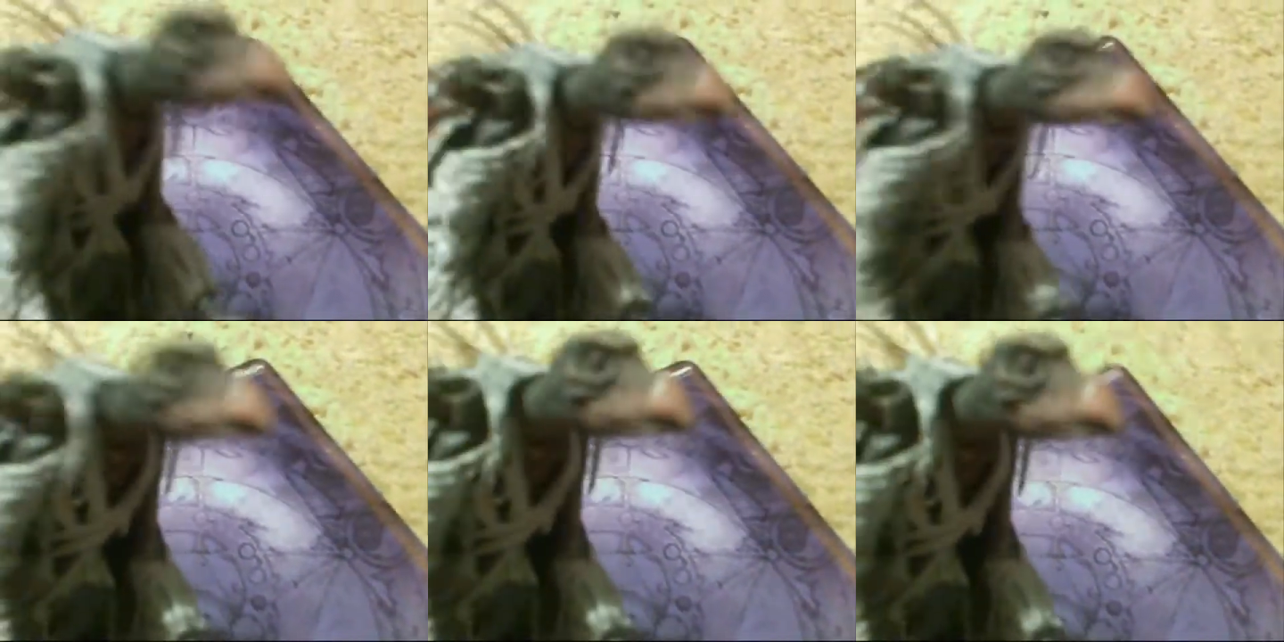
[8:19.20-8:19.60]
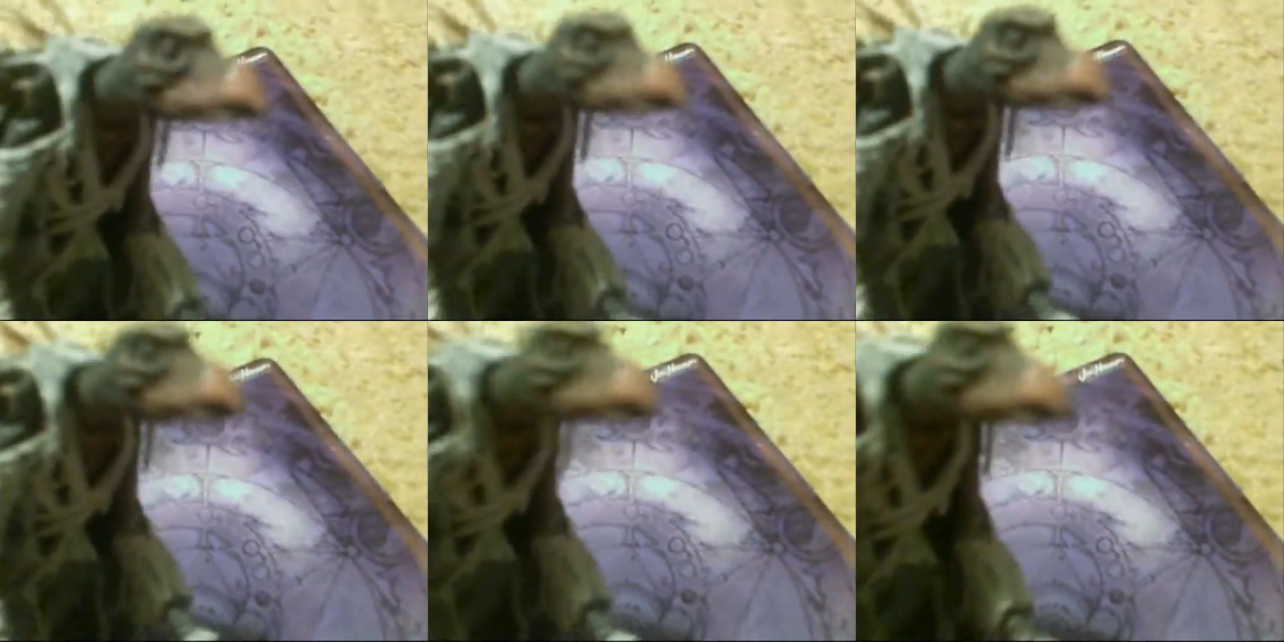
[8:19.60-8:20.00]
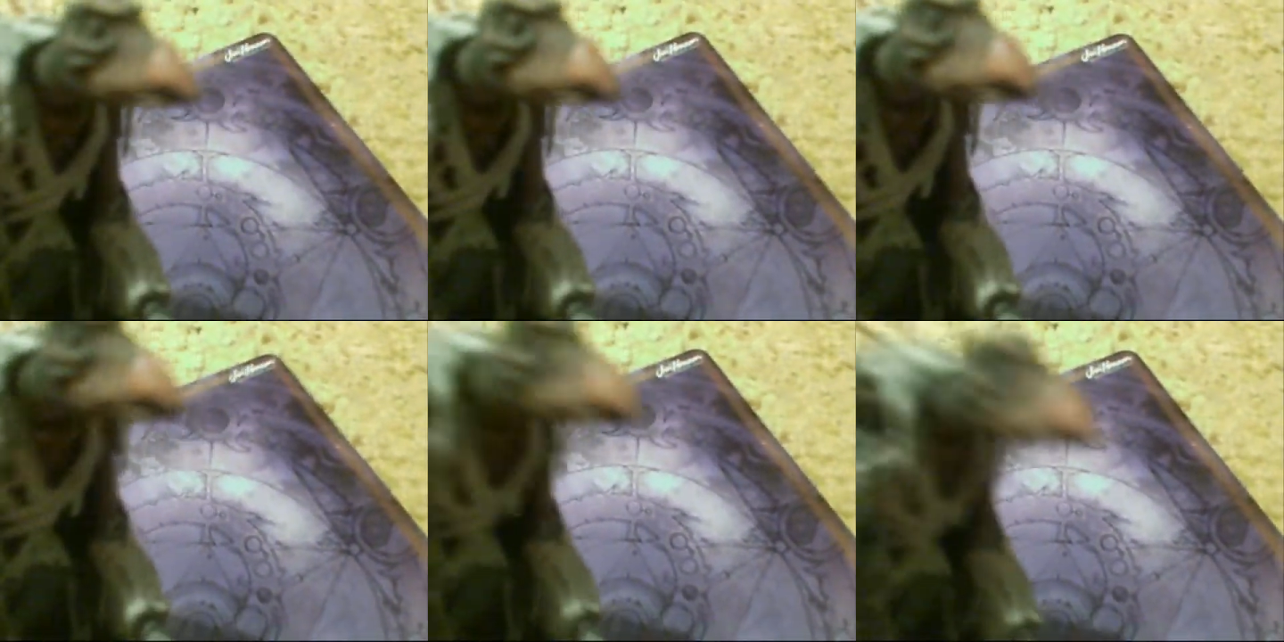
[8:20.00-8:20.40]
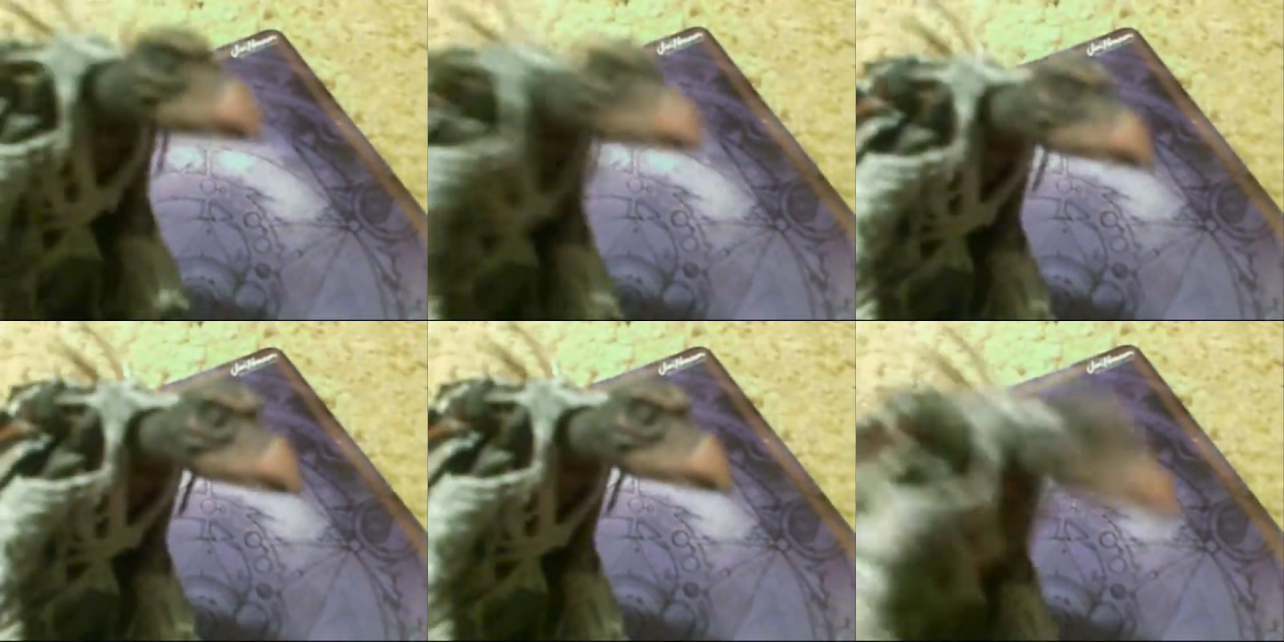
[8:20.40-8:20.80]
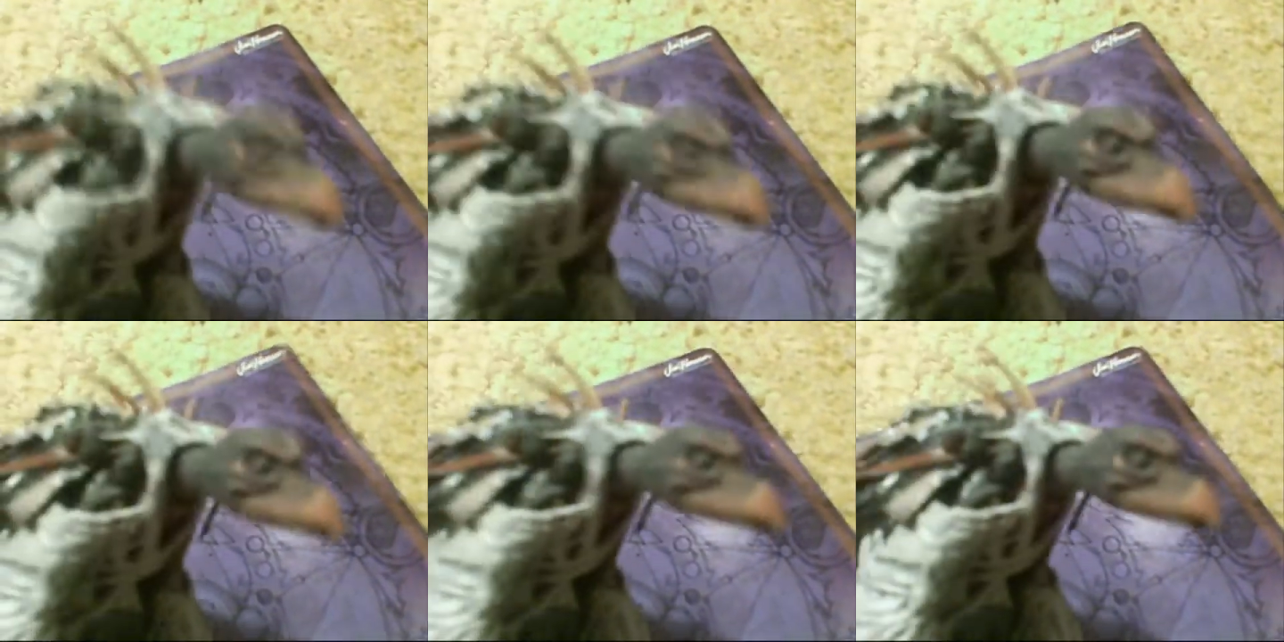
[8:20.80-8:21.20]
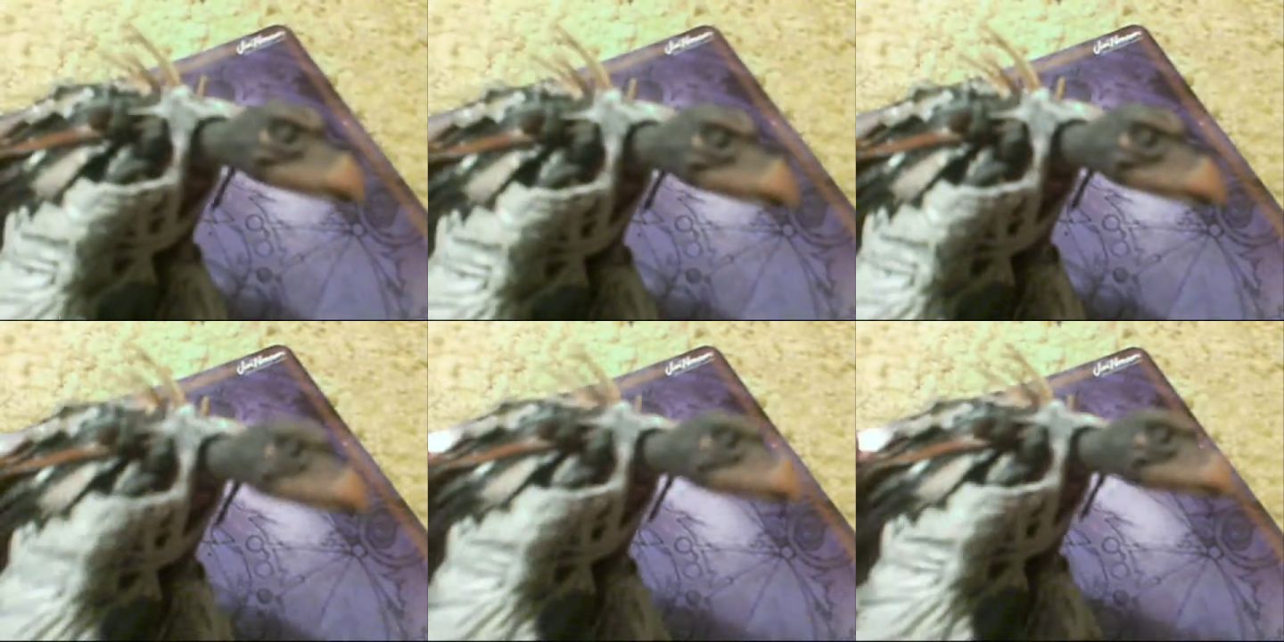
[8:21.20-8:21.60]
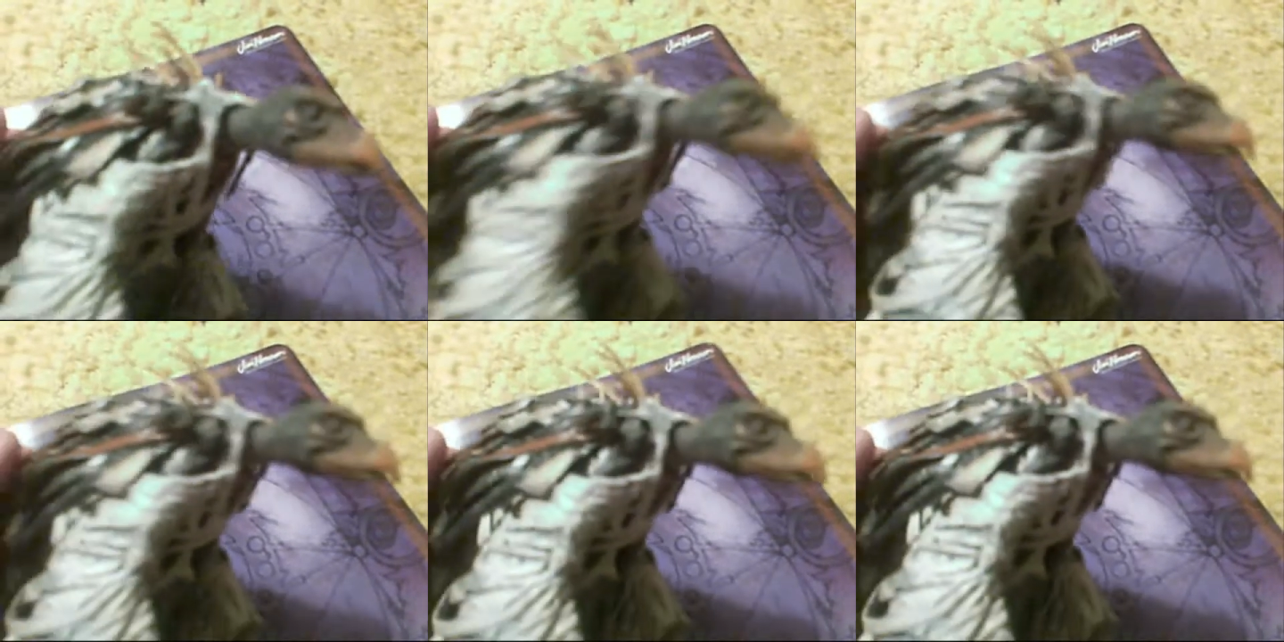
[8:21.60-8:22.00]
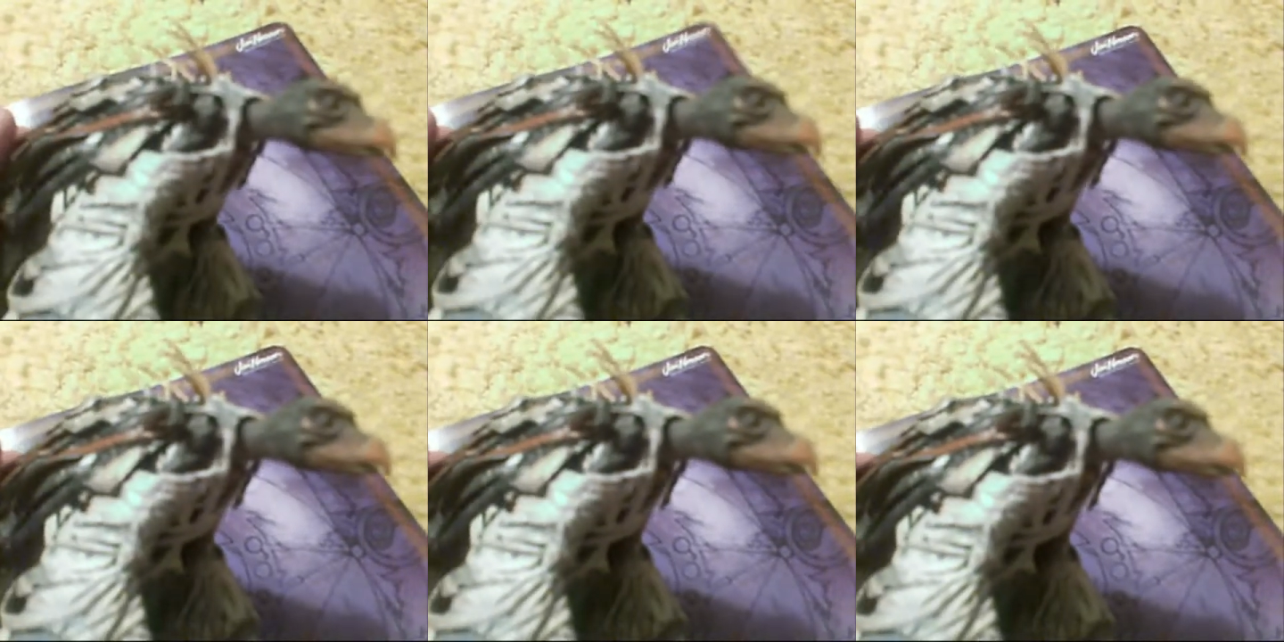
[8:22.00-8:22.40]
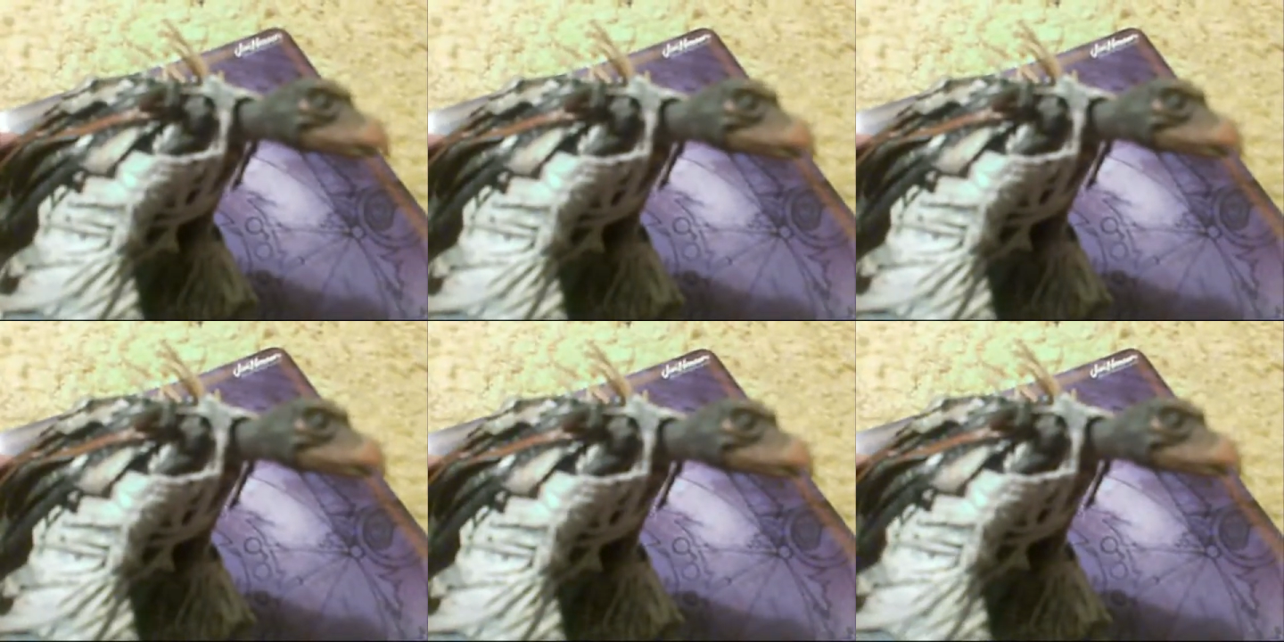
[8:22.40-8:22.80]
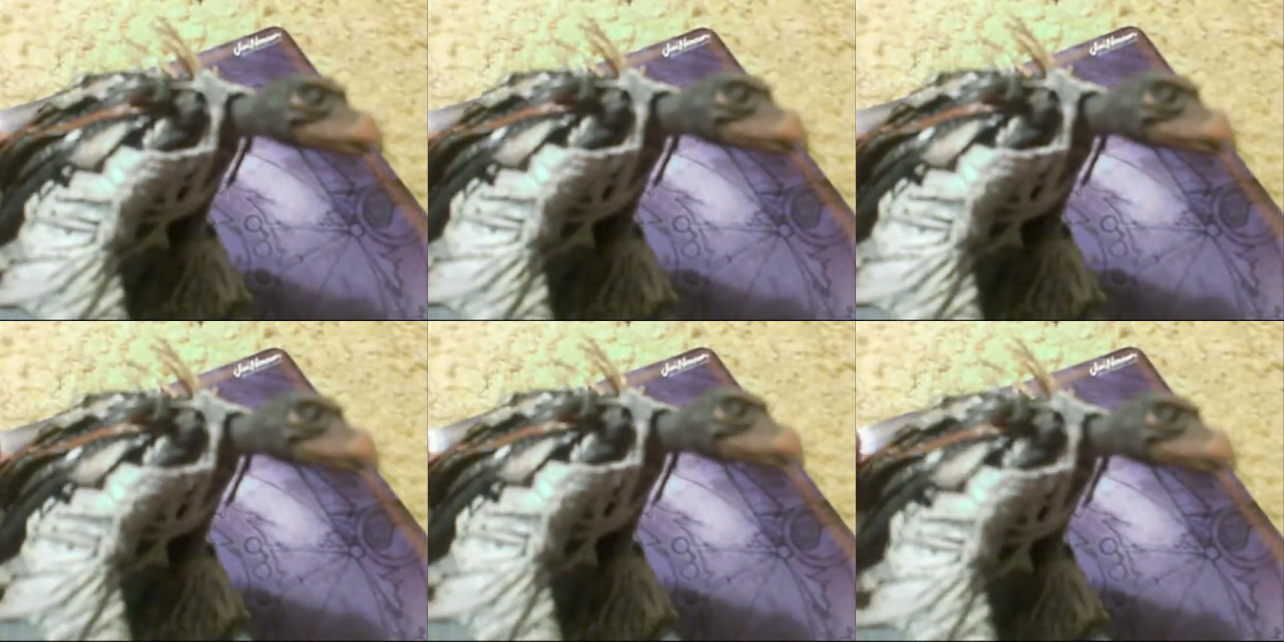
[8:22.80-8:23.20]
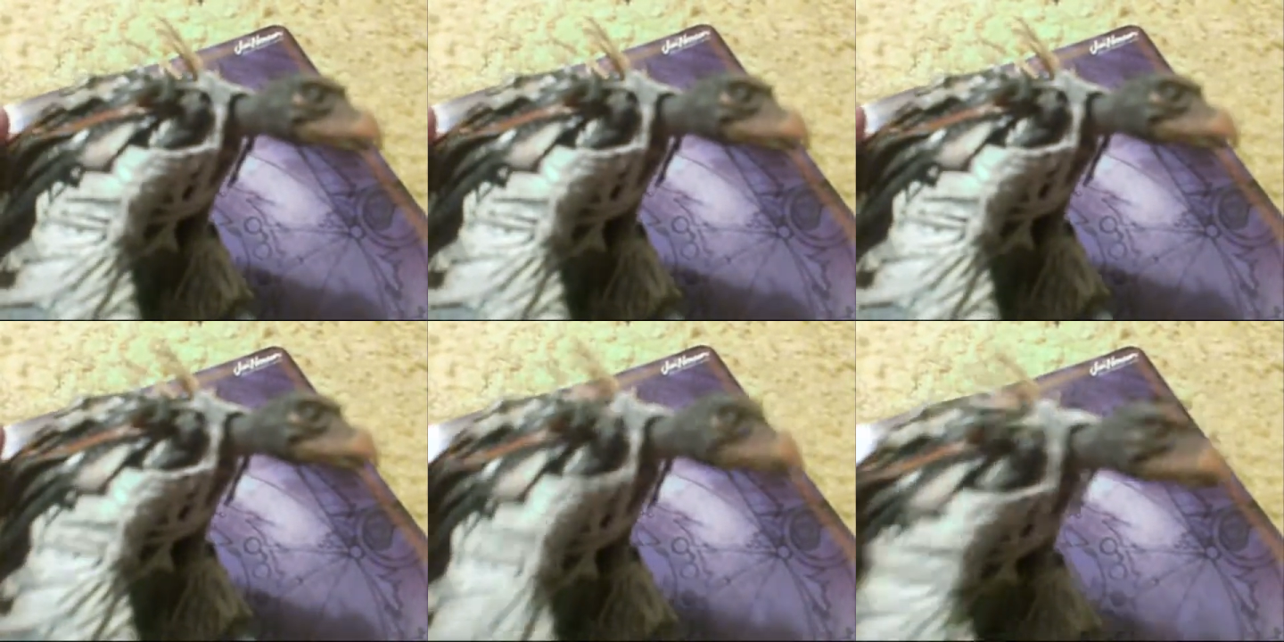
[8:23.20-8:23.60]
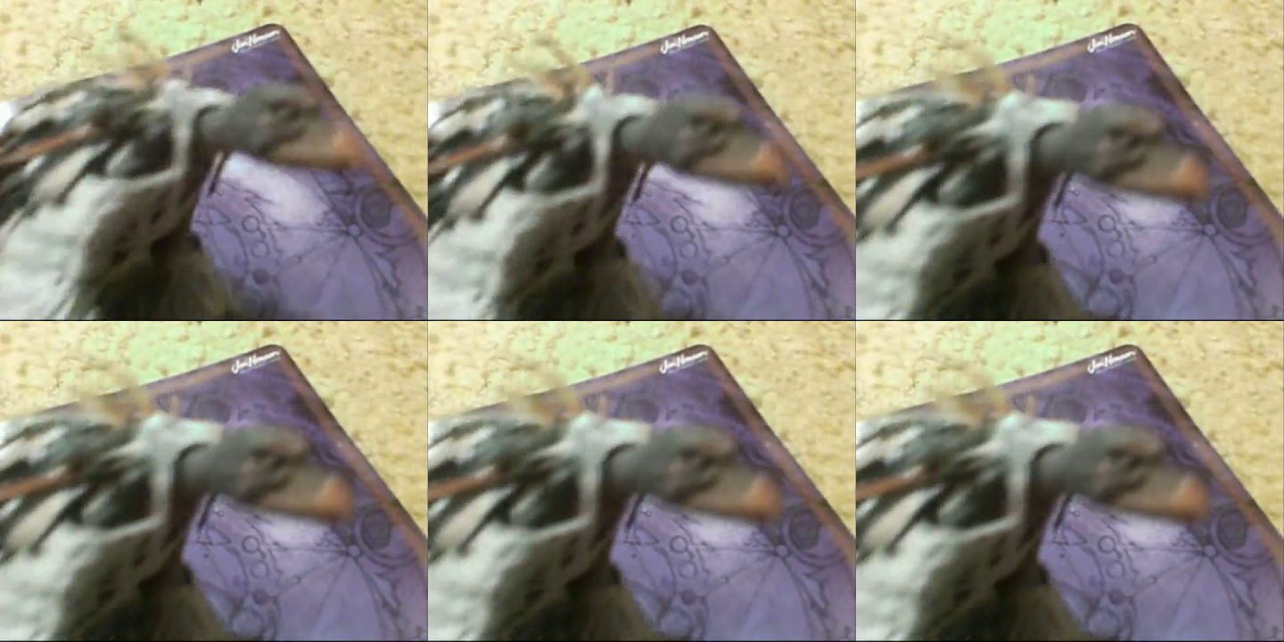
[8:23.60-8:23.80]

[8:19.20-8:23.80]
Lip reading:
[unreadable: no face in view]